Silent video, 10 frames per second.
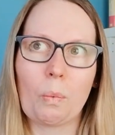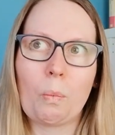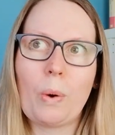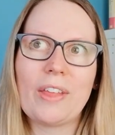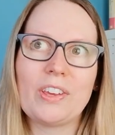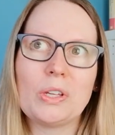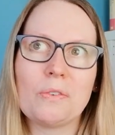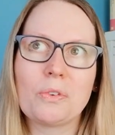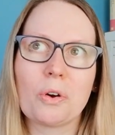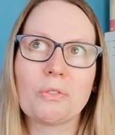whether
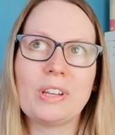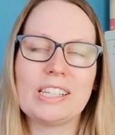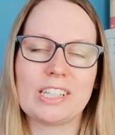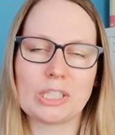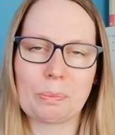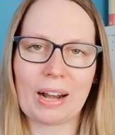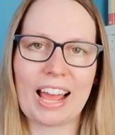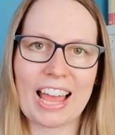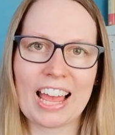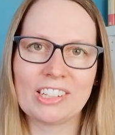you've got research
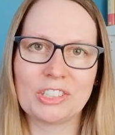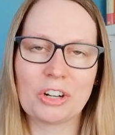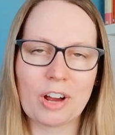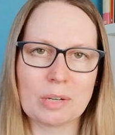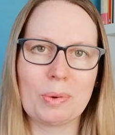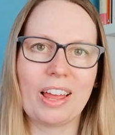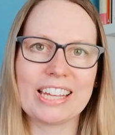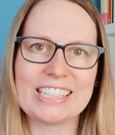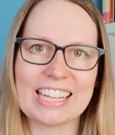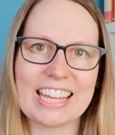plans, credible
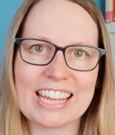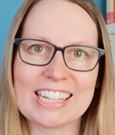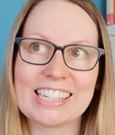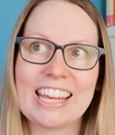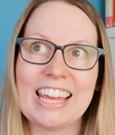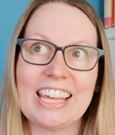ideas,